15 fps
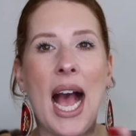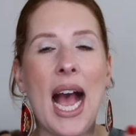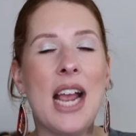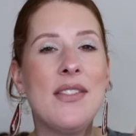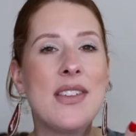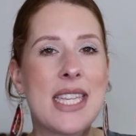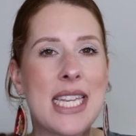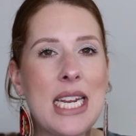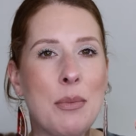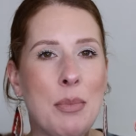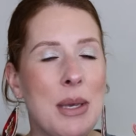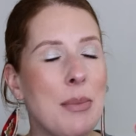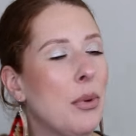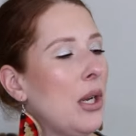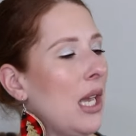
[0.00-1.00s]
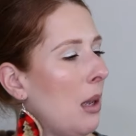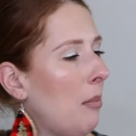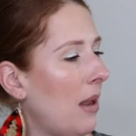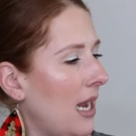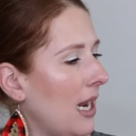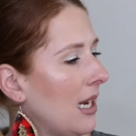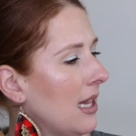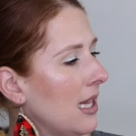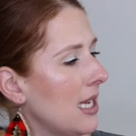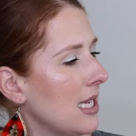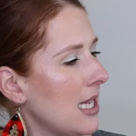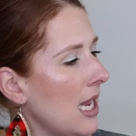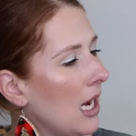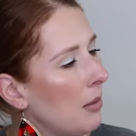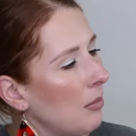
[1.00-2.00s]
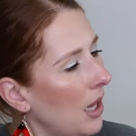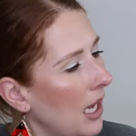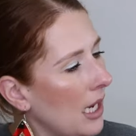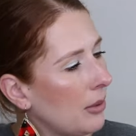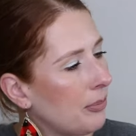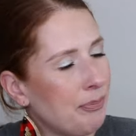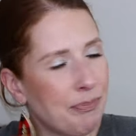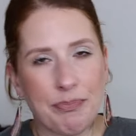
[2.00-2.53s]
I've seen people hit pan in this and I'm like,